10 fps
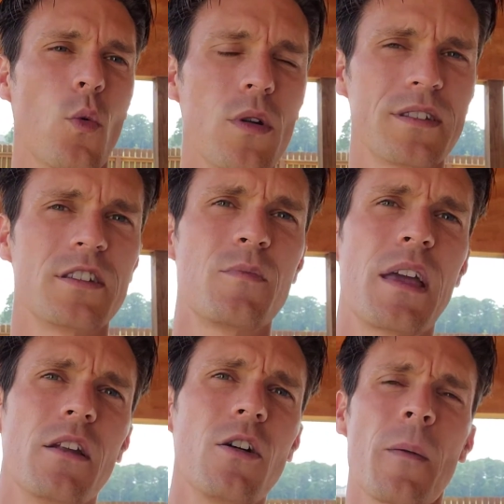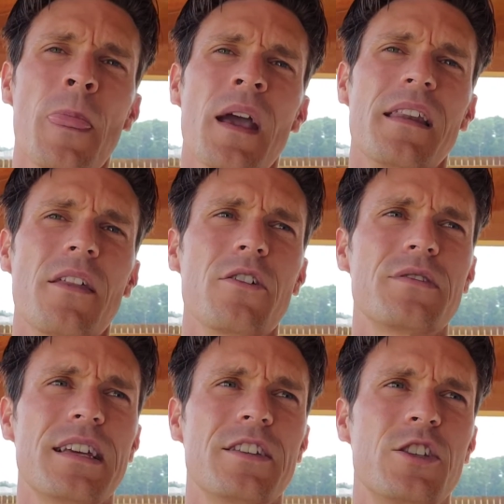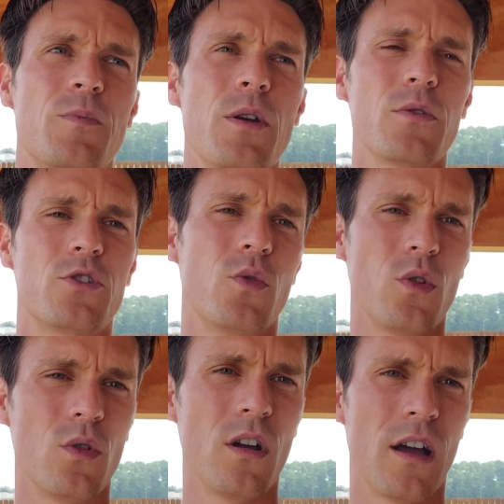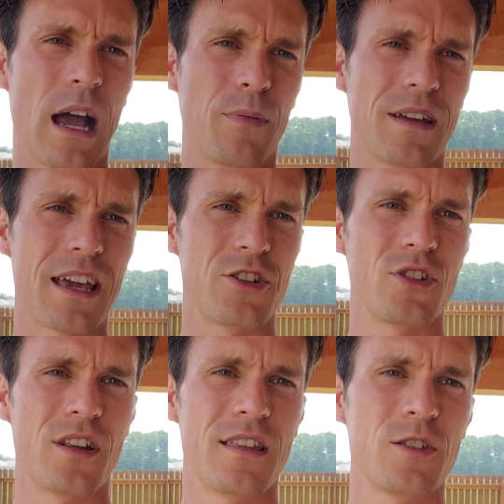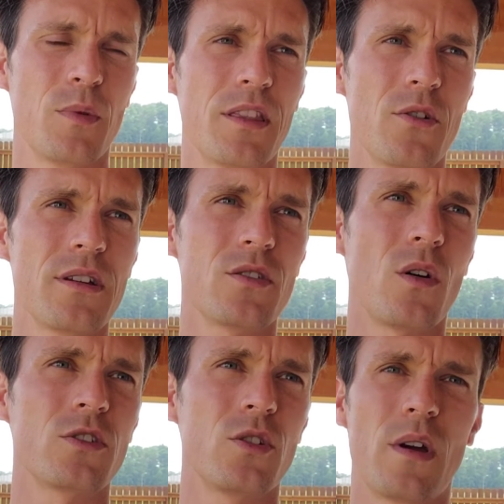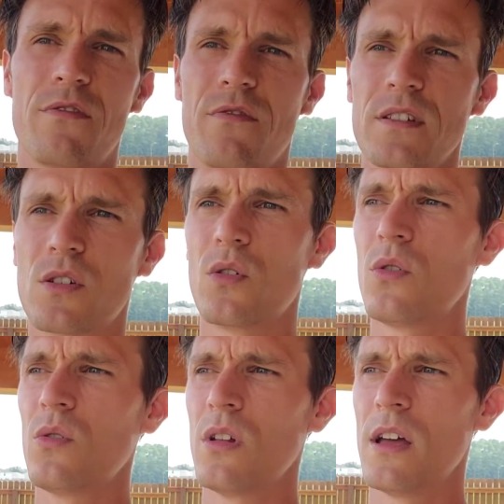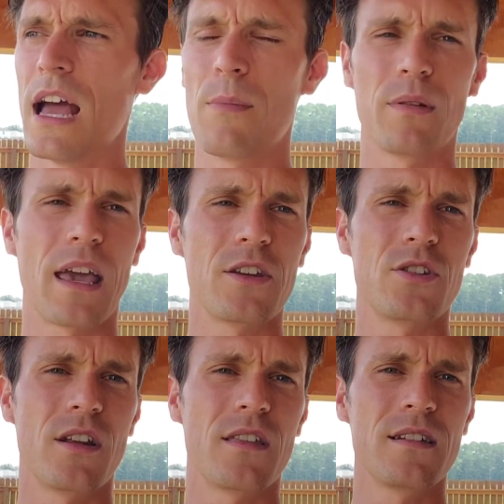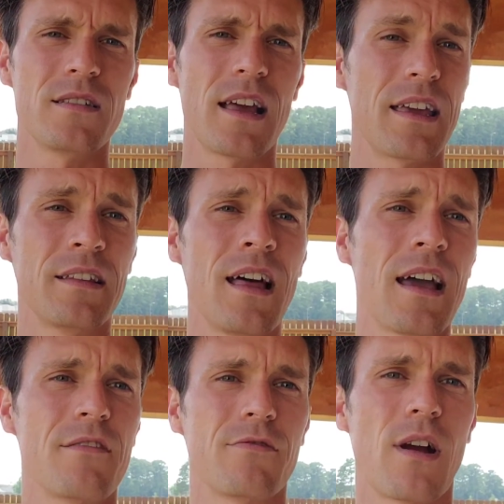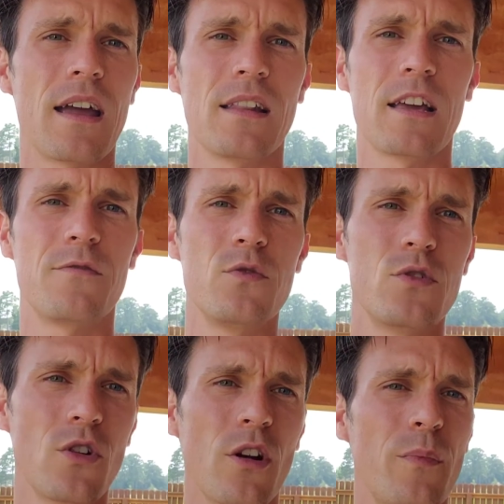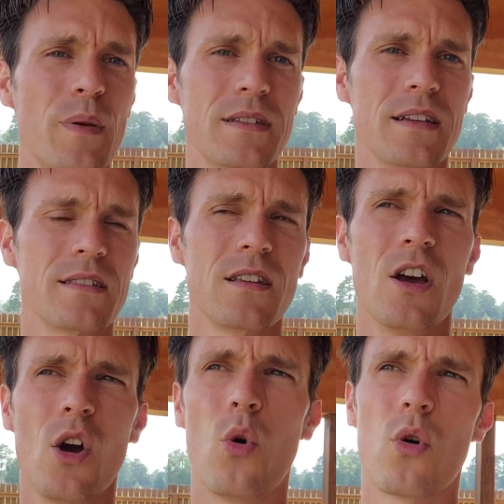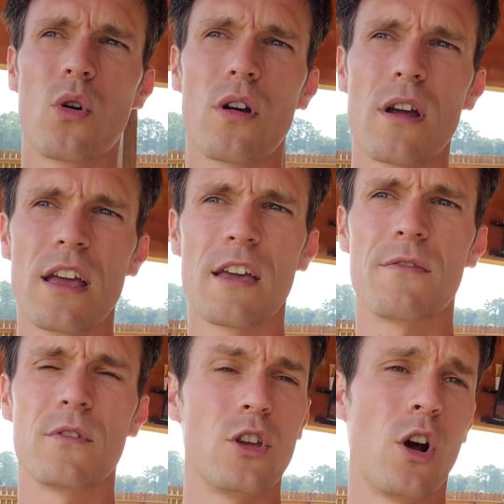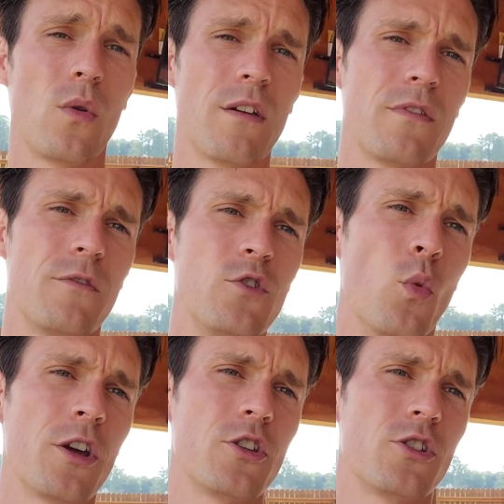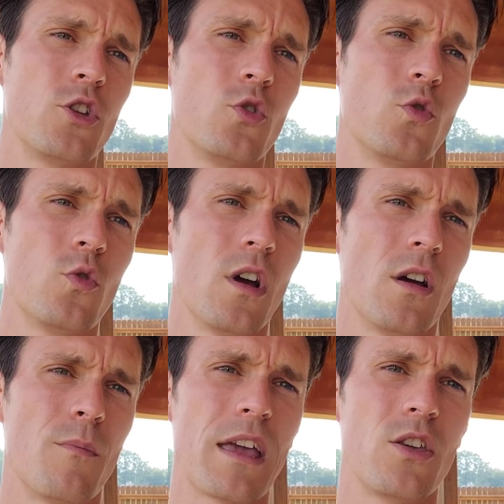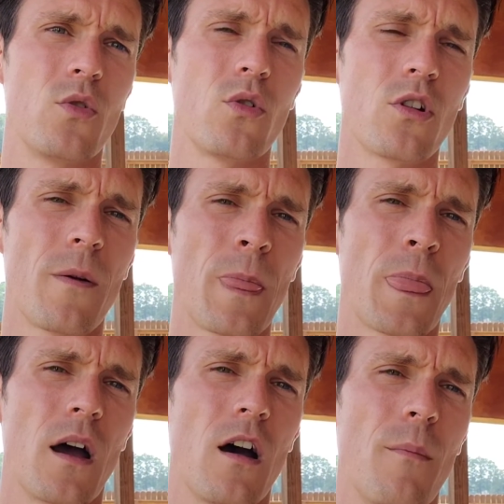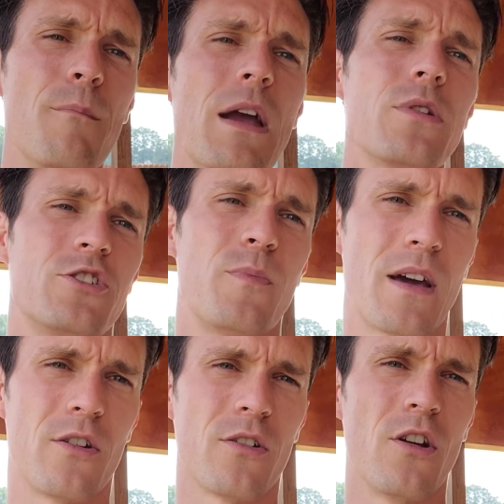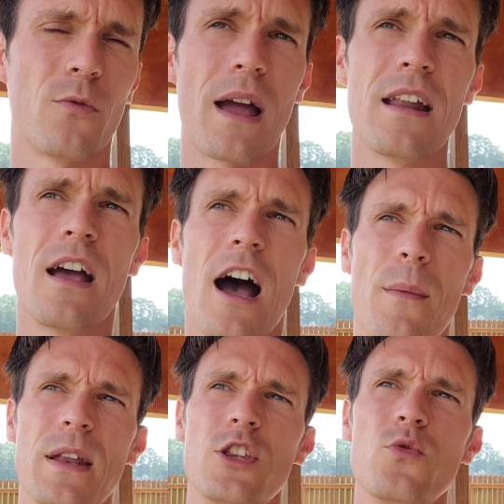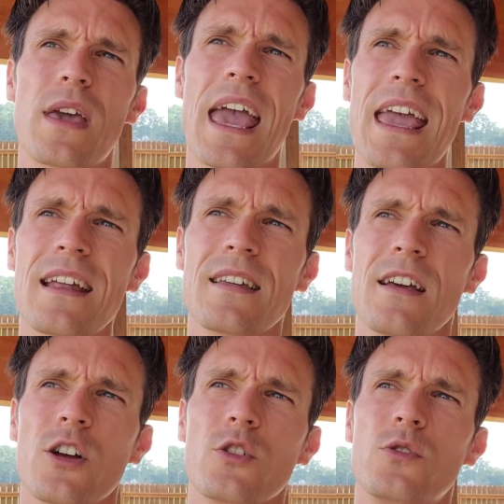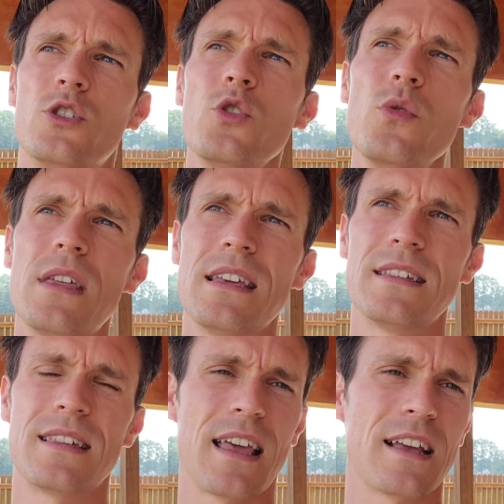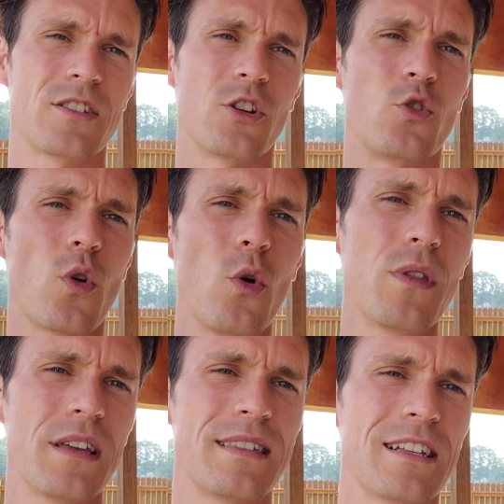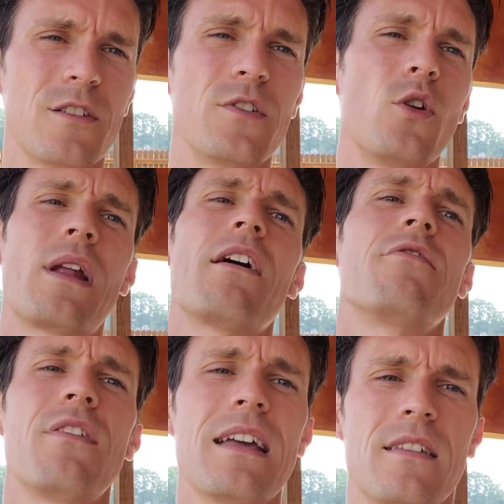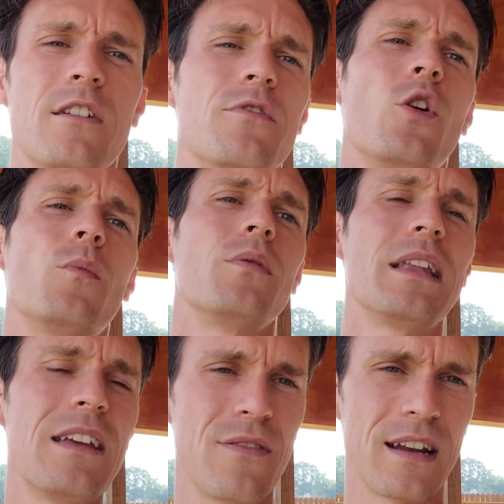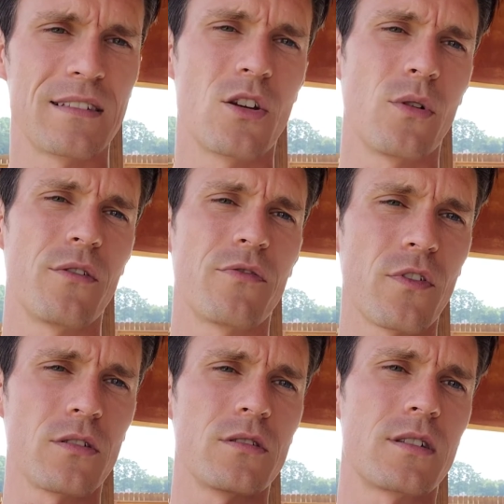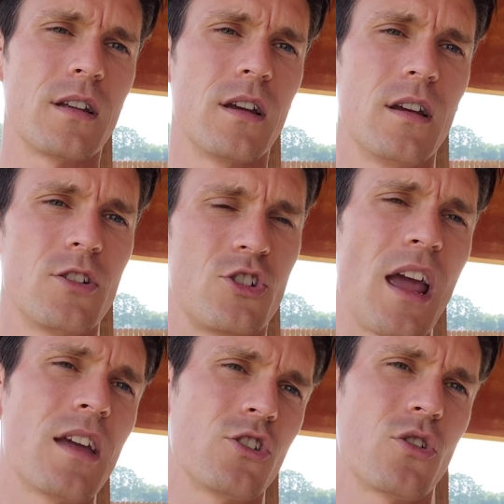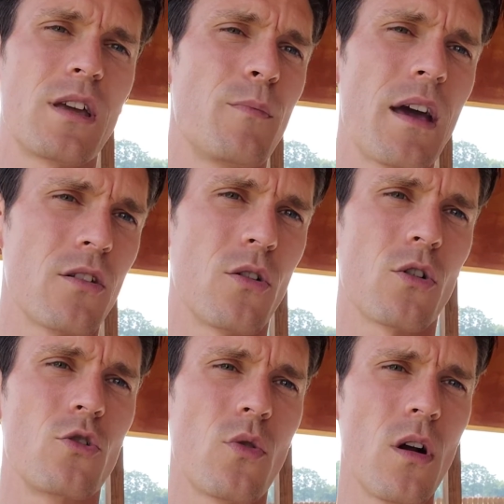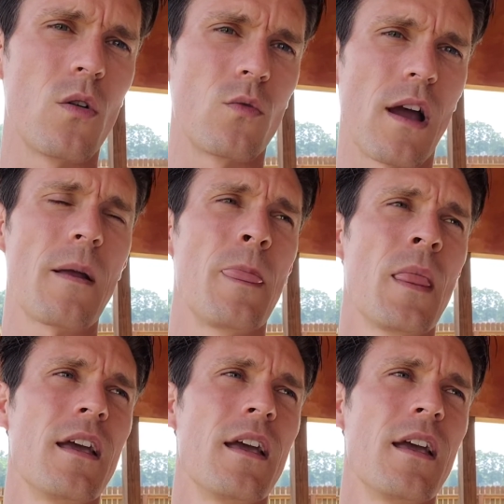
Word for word: What does this mean? Look, now there is a spiritual application to this, but there is also a physical application to this, like in life, right? Like if you start a business, or if, you know, if, if you want to make your uh, marriage better, right? I mean, you can't do these things and grow these things if you don't have faith and if you don't believe that it's going to first change or get better or grow, right?